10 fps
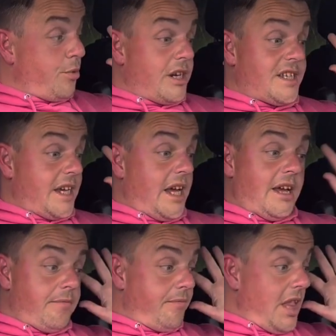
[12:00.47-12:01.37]
want to
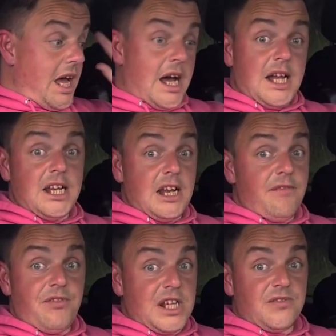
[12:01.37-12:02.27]
say I
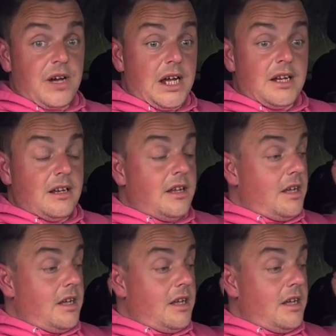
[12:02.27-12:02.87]
love this van.